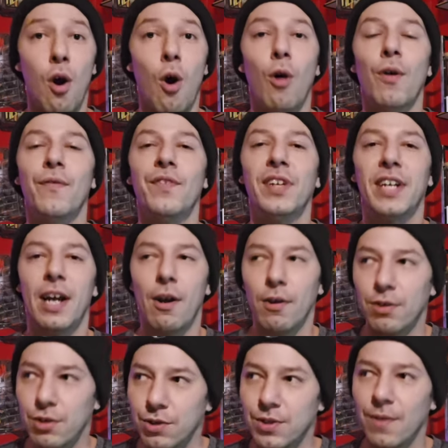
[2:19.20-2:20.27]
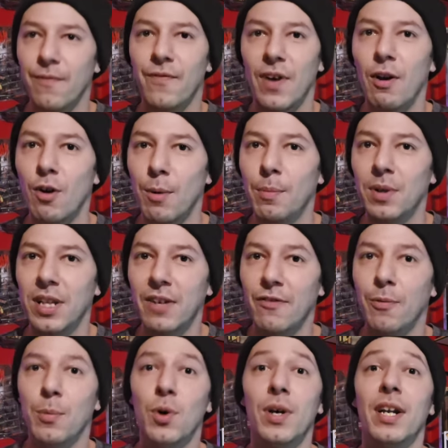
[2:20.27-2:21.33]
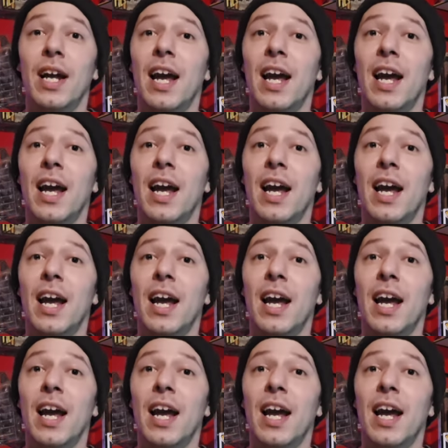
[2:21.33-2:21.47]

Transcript: all of the characters are very believable,